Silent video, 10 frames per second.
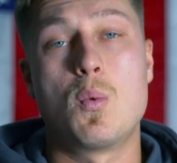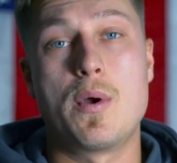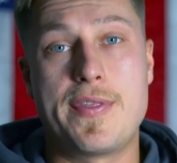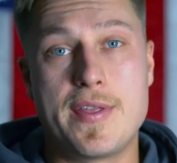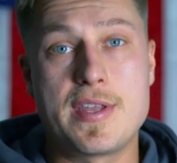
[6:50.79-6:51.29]

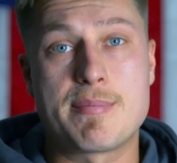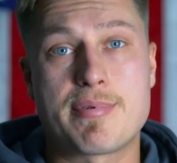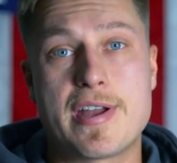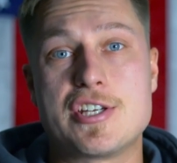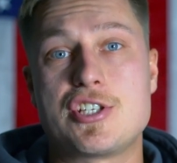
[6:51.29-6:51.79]
within the
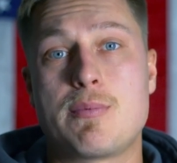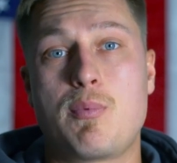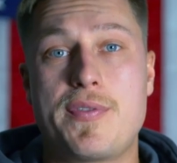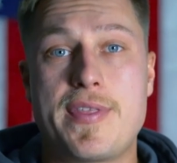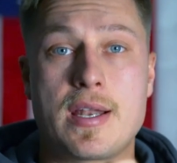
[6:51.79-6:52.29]

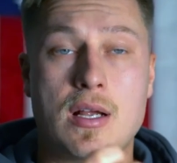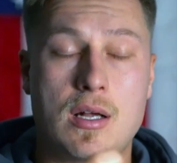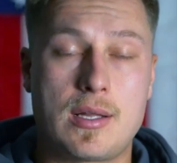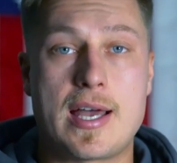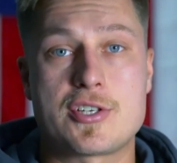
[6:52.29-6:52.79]
apprenticeship, within
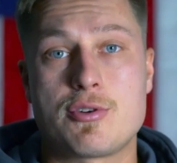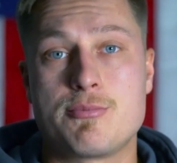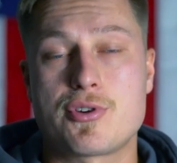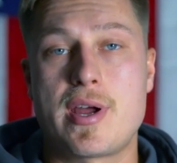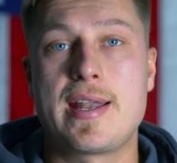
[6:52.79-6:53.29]
classroom
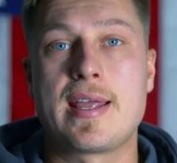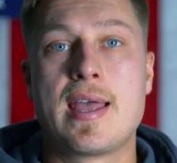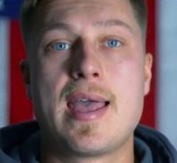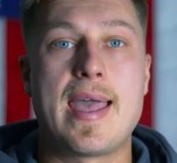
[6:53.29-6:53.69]
training,